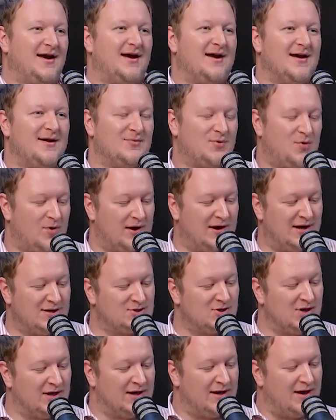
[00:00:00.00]
um, quite
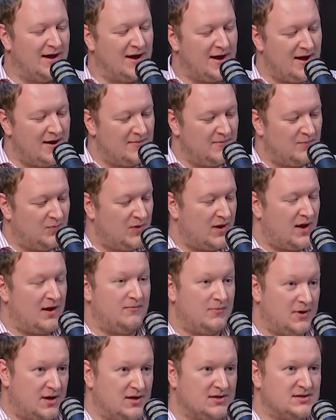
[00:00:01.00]
literally, um,
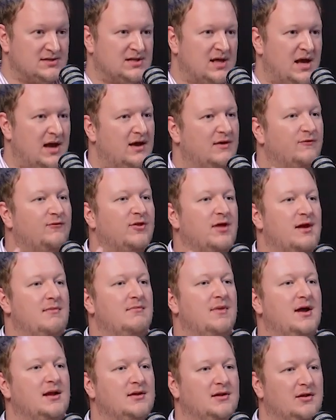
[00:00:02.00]
because that for their
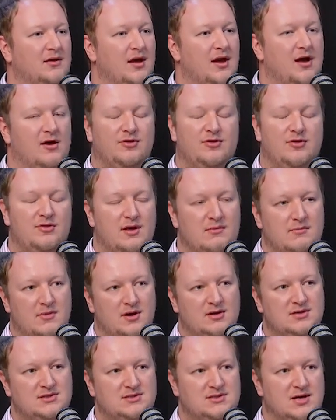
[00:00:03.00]
mental health and their
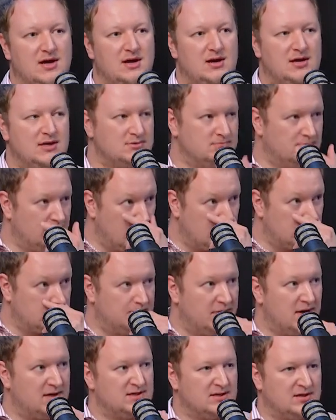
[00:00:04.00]
mindset is
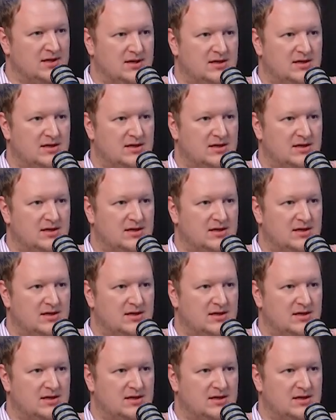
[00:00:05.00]
much better.